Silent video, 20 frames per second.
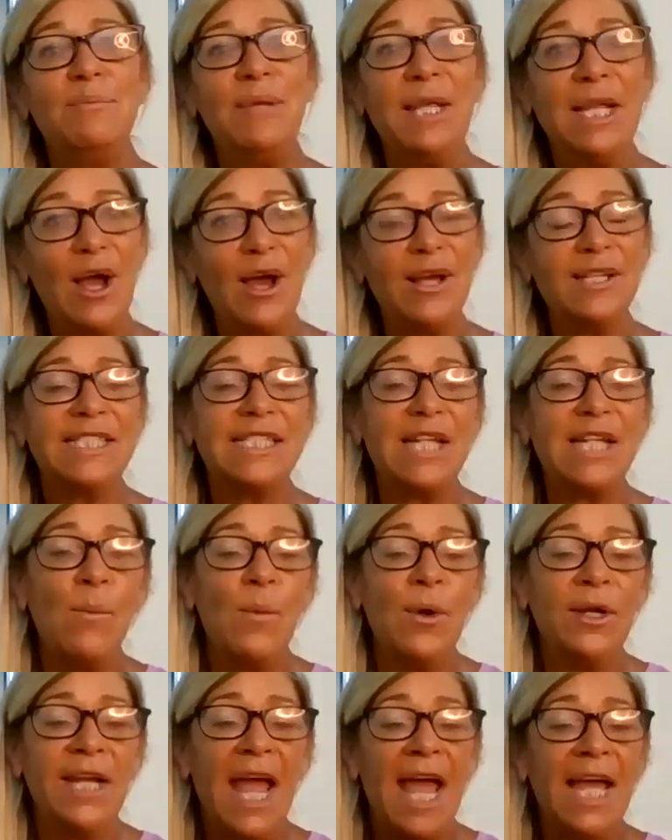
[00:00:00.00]
because
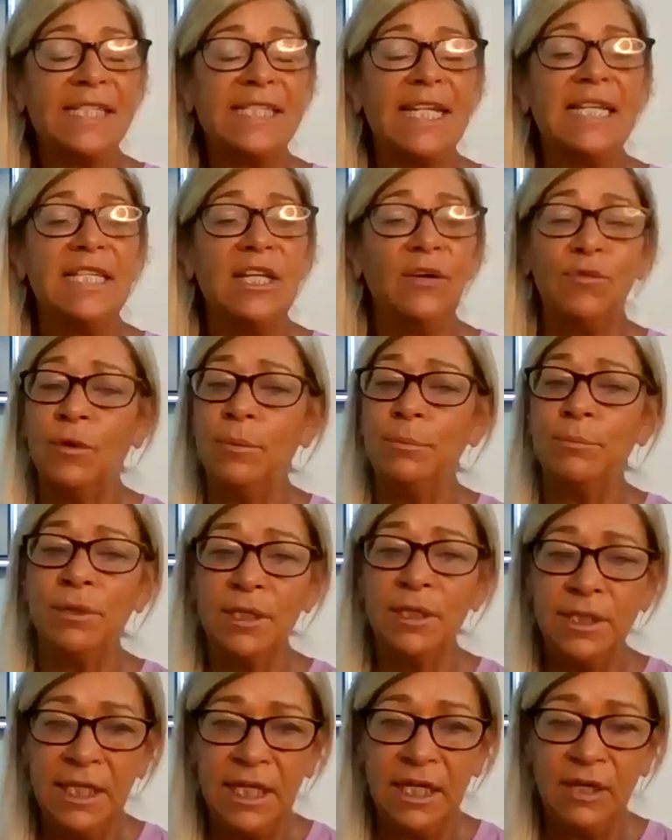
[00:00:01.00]
someone has a different
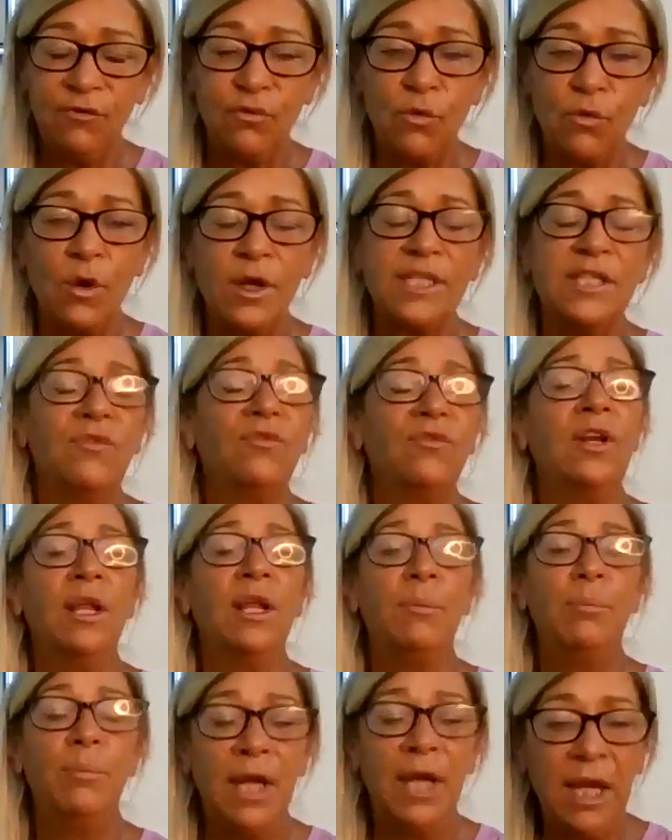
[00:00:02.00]
belief or a different
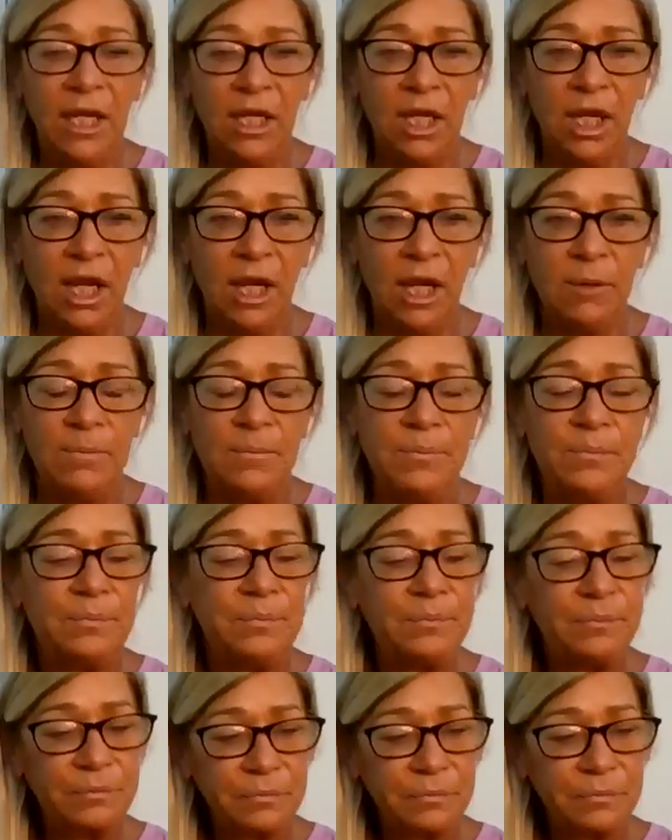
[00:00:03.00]
opinion,